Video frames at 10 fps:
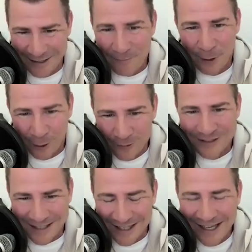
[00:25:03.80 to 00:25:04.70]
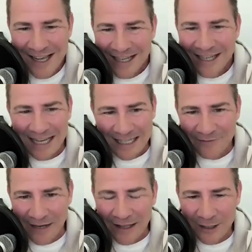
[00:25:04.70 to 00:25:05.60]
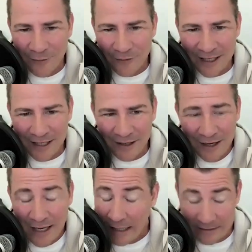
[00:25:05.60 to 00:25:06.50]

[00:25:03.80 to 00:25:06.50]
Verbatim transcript: as opposed to negative Nelly over here.